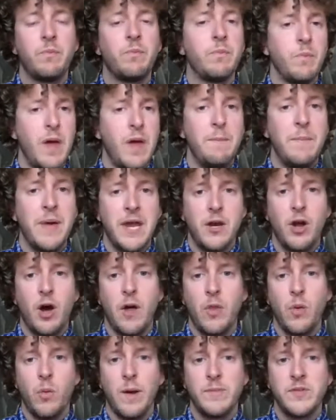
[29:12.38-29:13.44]
embedded
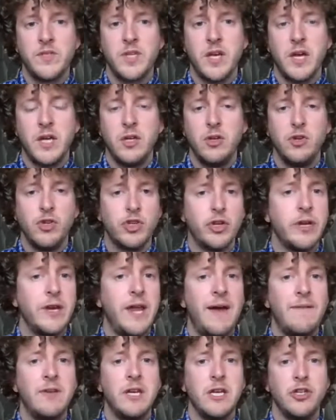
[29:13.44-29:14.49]
on the website, you shouldn't
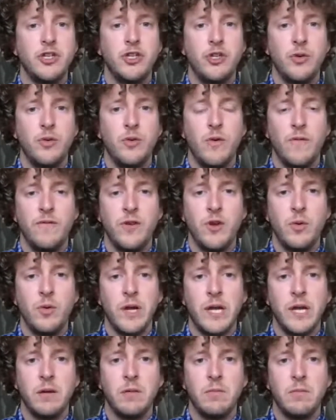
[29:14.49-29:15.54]
have an issue
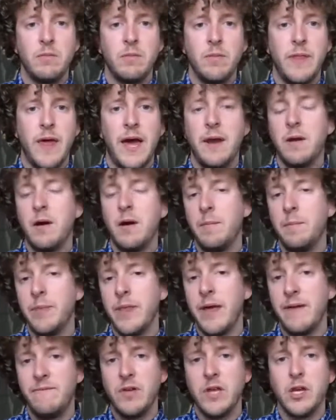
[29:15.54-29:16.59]
viewing that
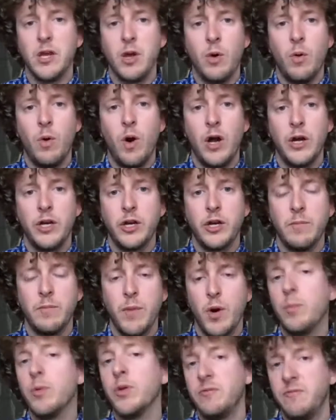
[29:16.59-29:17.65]
video on your
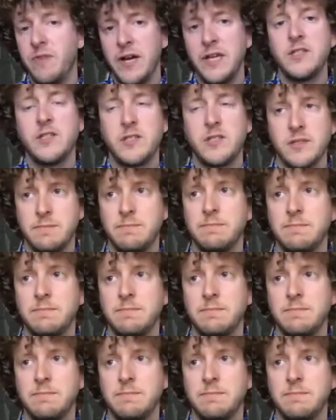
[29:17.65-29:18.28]
mobile device.